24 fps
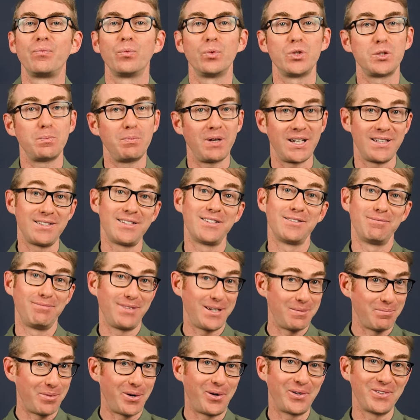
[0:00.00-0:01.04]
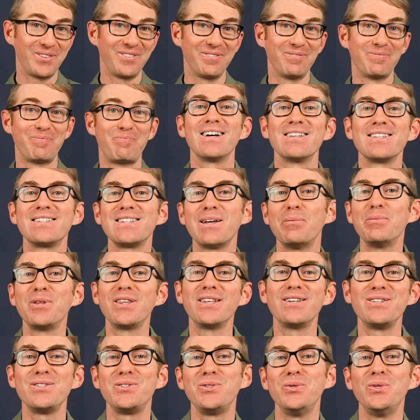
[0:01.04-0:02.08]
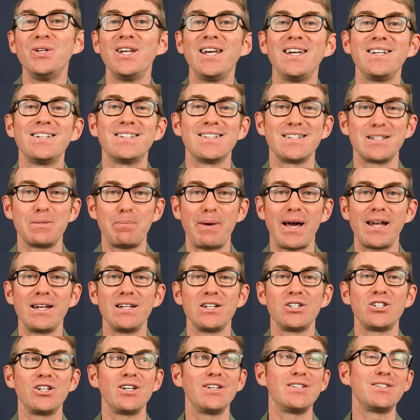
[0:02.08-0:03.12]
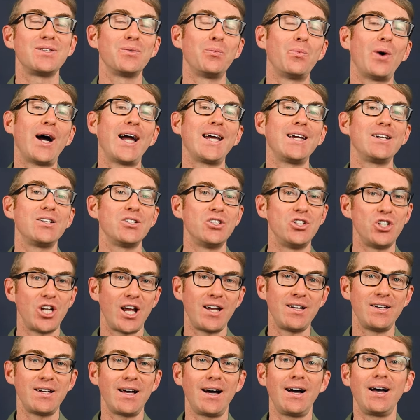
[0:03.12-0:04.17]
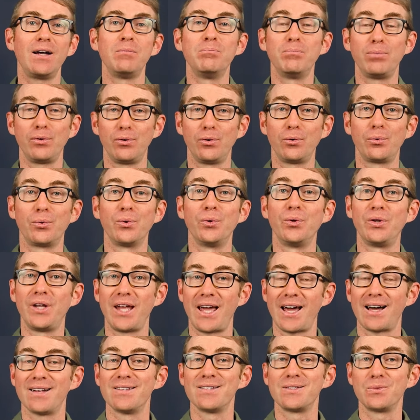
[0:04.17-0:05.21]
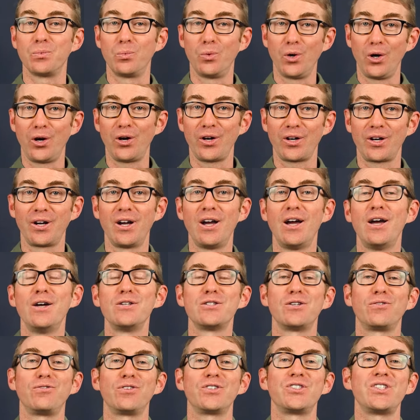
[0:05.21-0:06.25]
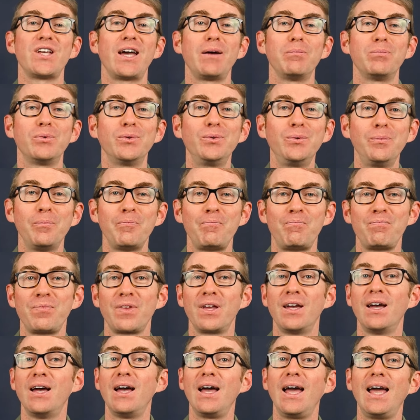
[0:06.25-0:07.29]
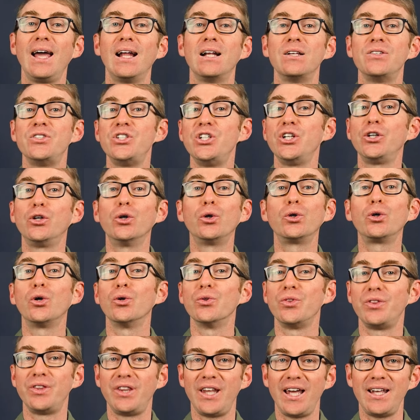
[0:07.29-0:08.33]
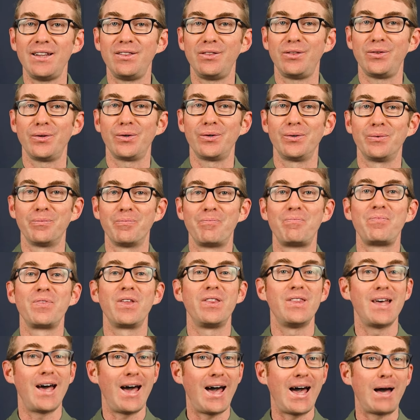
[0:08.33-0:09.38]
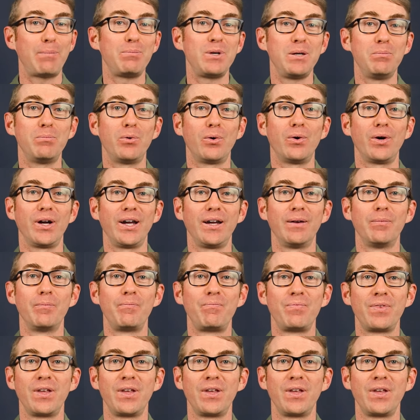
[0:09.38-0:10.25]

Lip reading: which means important. Now, something that is unique to Spanish is the way gender and plural nouns work. So, for example, el chico contento, the happy boy.